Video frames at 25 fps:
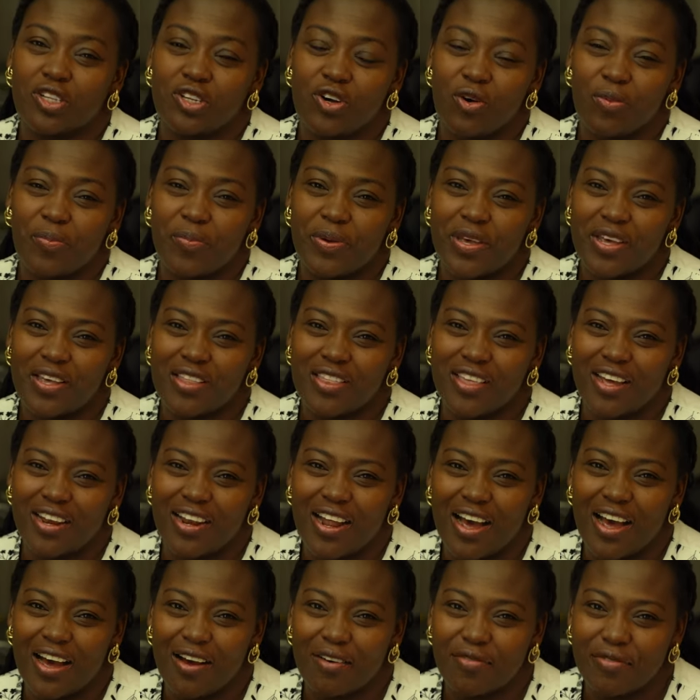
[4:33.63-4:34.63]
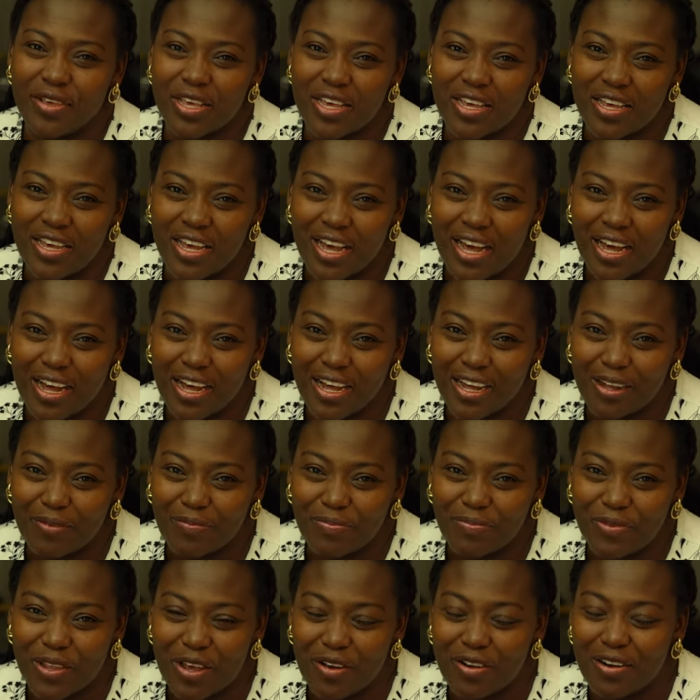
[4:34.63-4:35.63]
topic than having
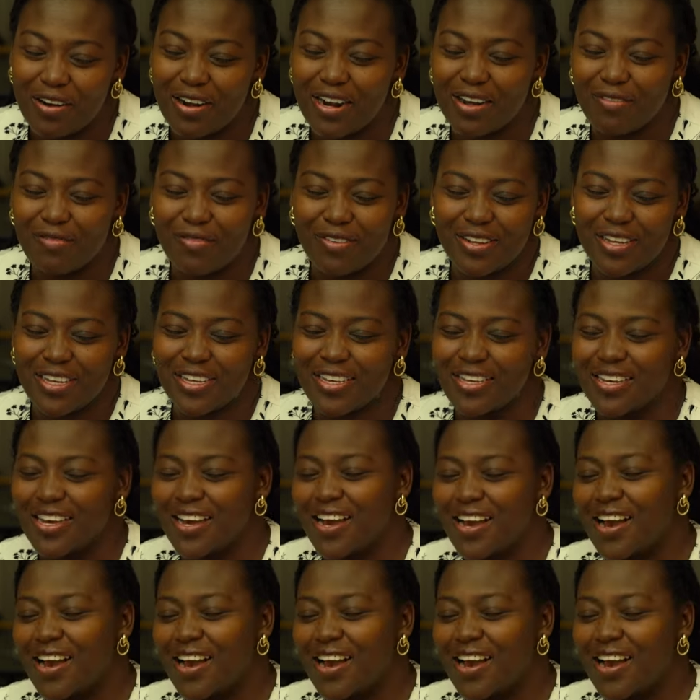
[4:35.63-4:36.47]
a lovely,